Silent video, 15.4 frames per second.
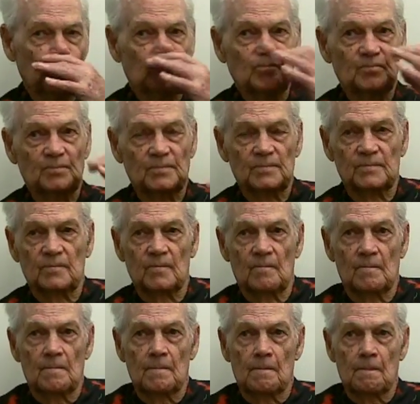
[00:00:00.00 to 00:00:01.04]
Okay,
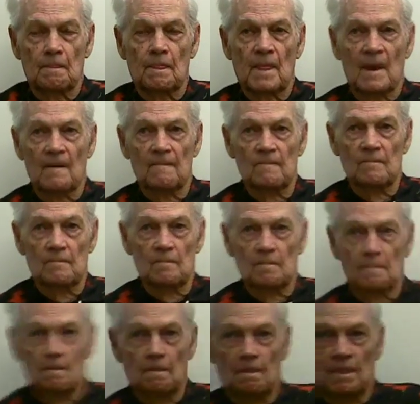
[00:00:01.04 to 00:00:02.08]
and were you?